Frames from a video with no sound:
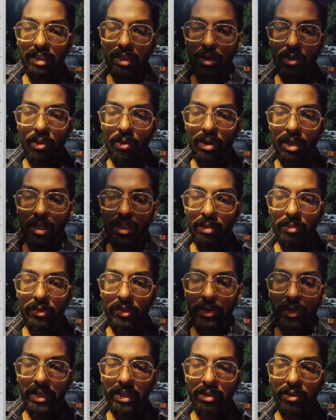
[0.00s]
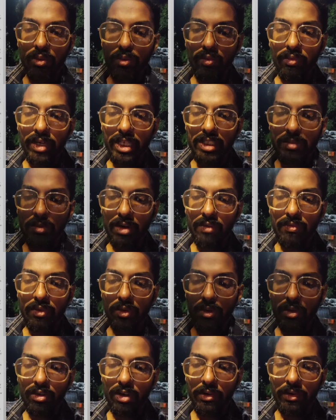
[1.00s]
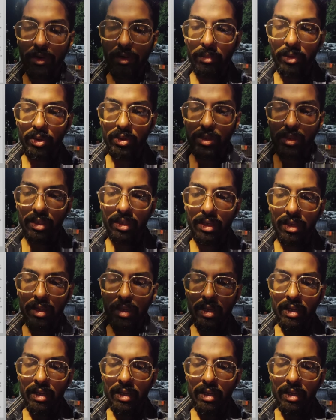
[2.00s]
their local community through waste spot photo contribution.